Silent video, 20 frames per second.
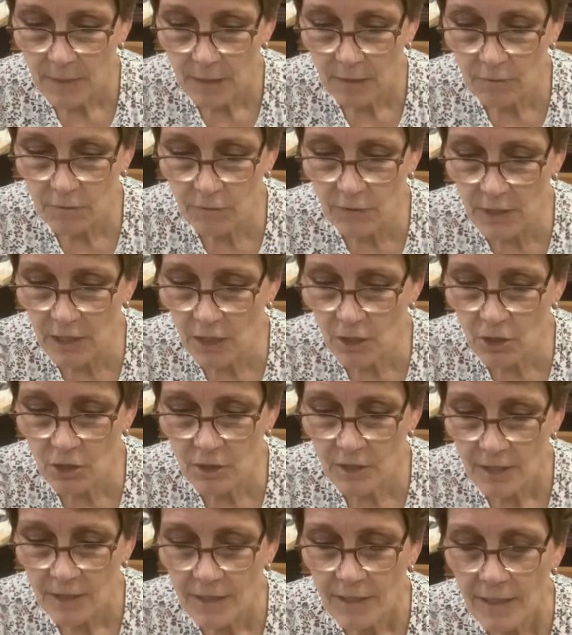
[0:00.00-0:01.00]

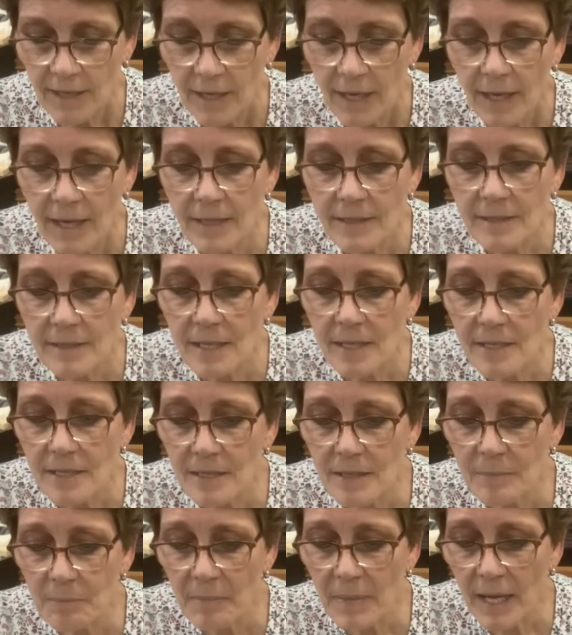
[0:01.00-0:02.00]
finish. It
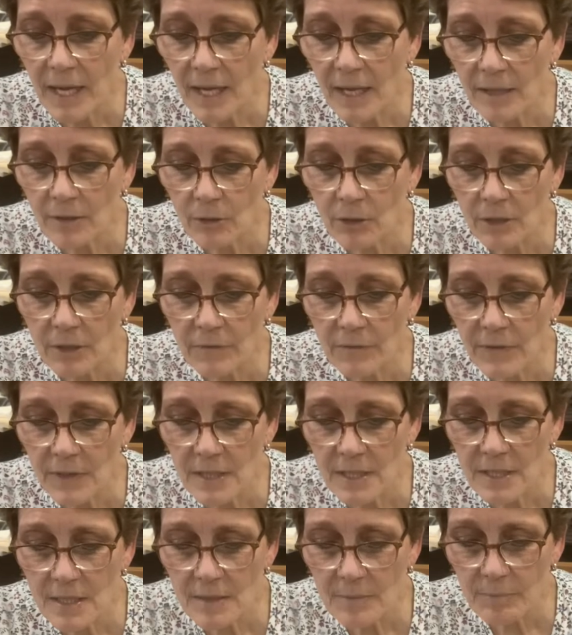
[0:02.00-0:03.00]
doesn't matter if
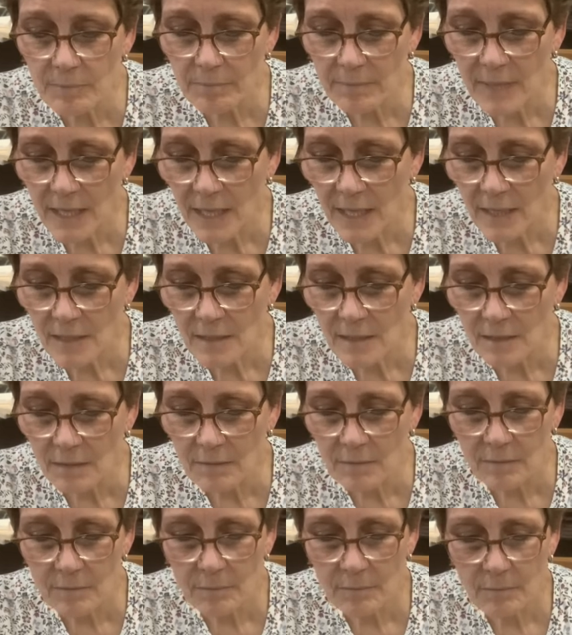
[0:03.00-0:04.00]
it's matte, and
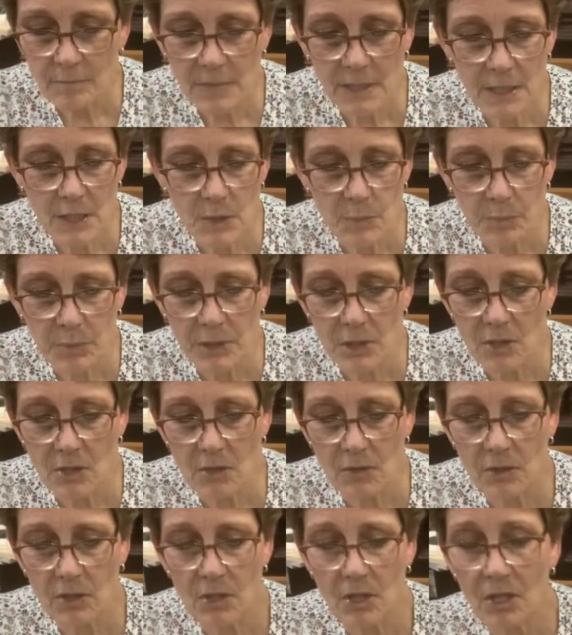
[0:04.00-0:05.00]
my
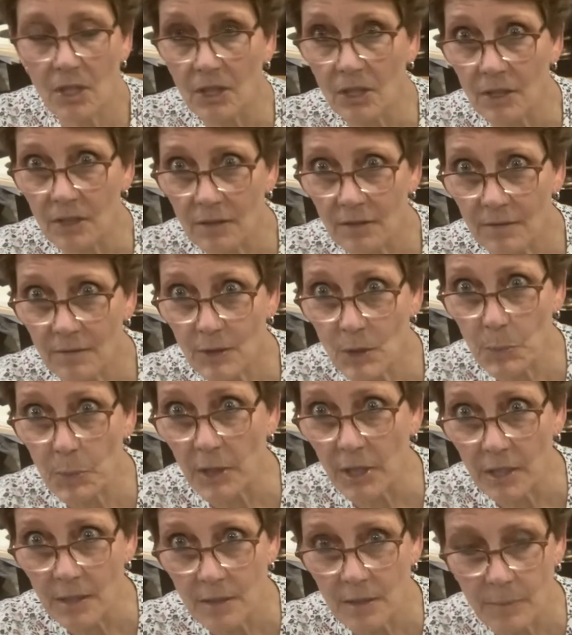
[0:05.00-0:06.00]
spritzer is on the
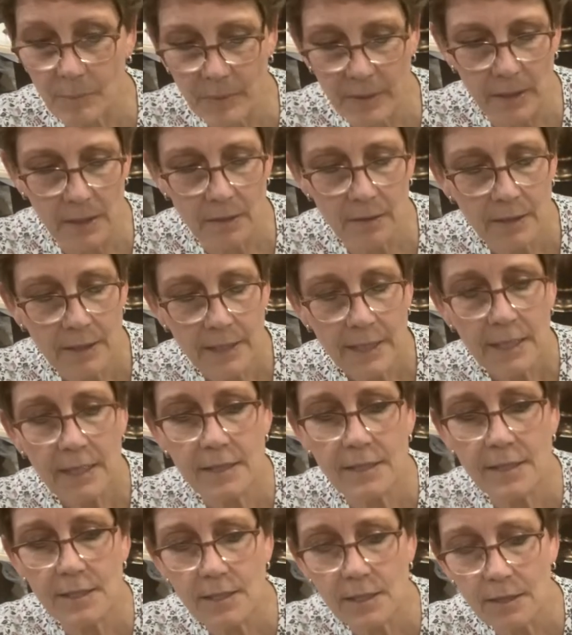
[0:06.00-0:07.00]
spritz, but
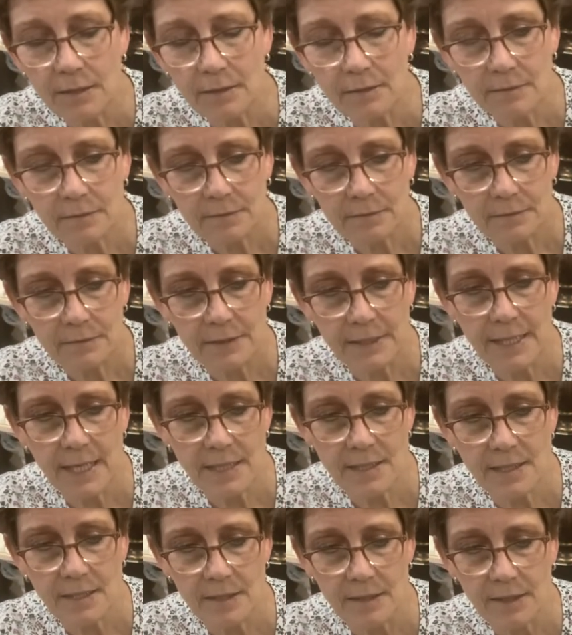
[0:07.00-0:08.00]
it still
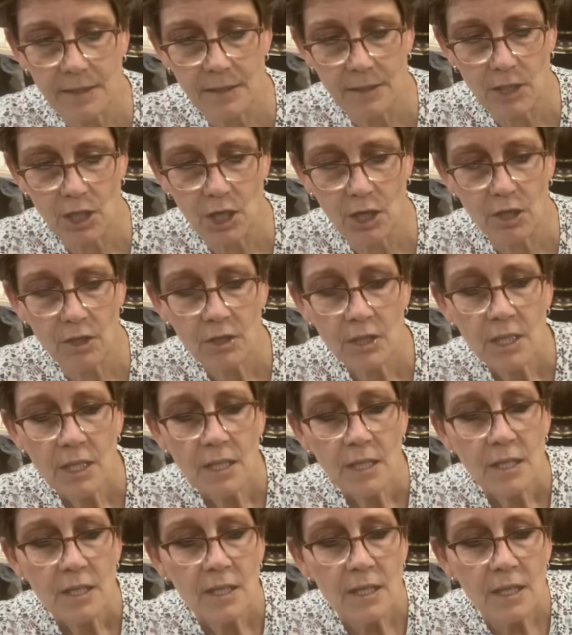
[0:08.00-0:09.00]
gets it in there.
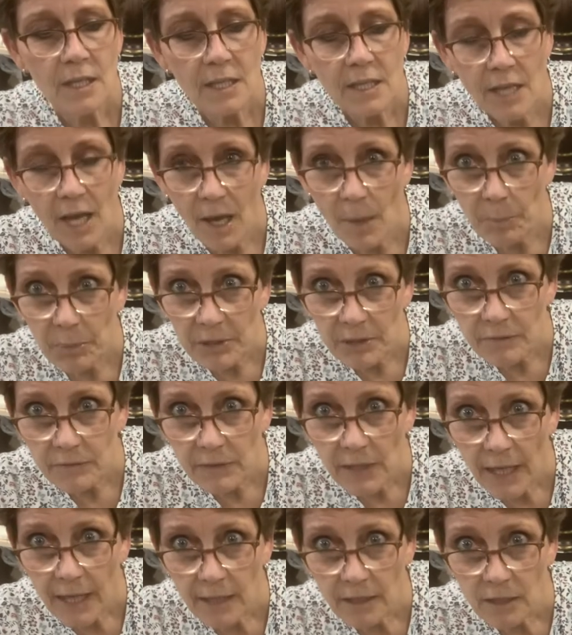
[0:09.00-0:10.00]
Couple of
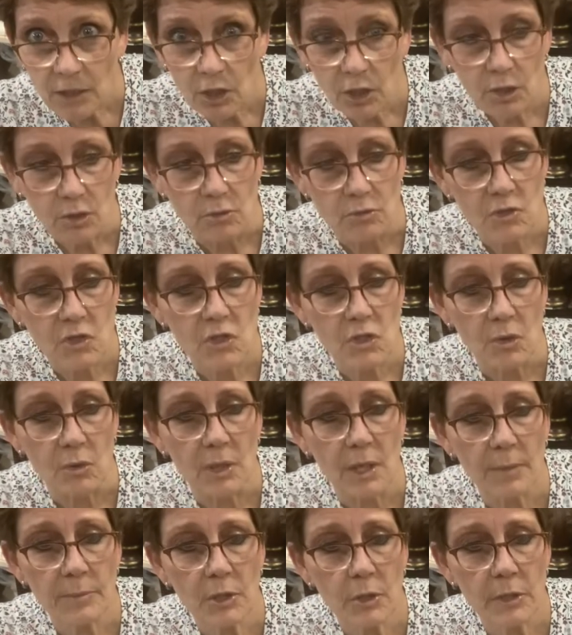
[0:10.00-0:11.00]
light coats. So
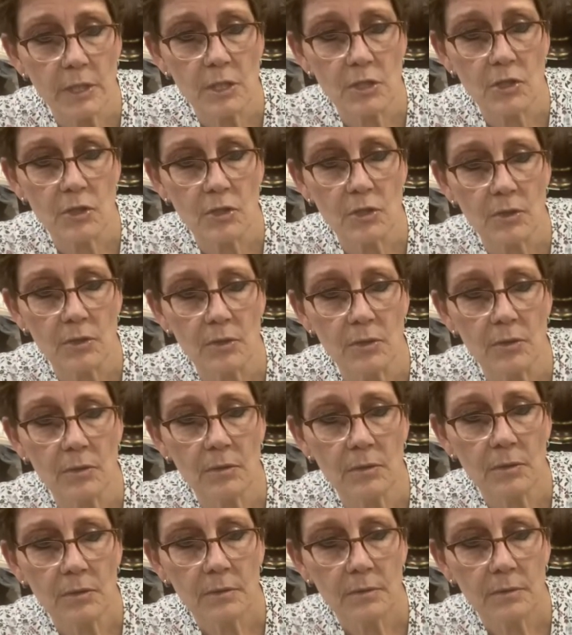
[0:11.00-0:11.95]
I'm going to,